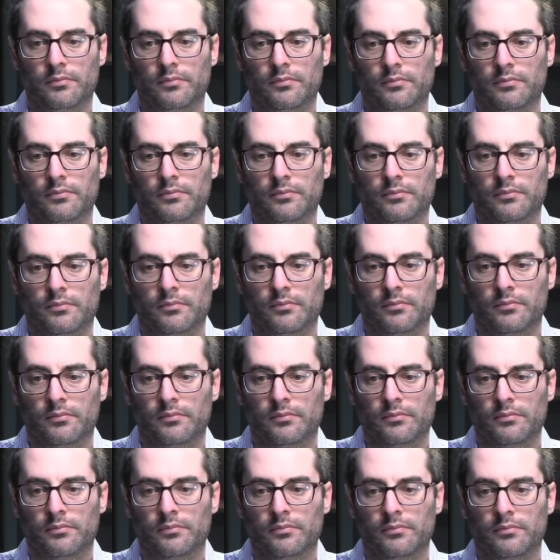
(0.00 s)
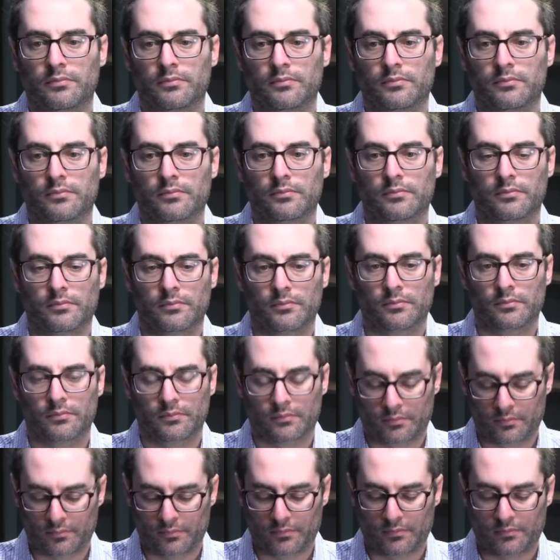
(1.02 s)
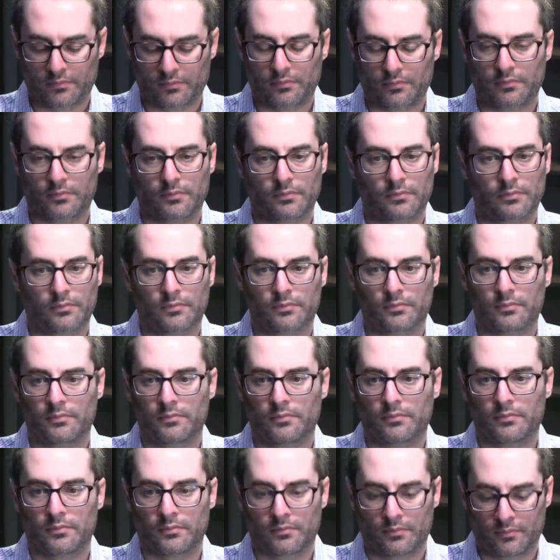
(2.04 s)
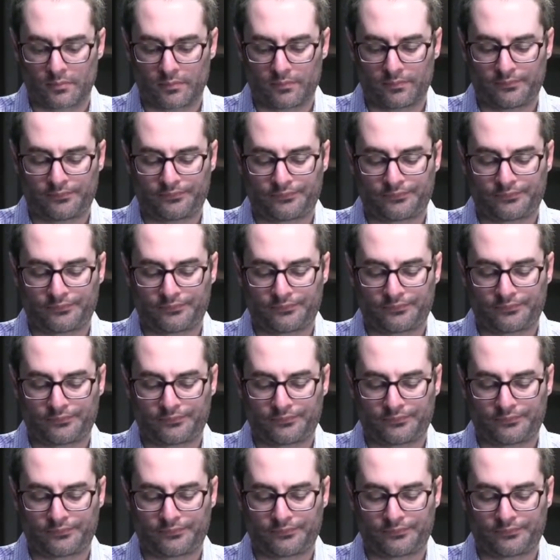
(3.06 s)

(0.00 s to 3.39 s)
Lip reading: This person isn't speaking.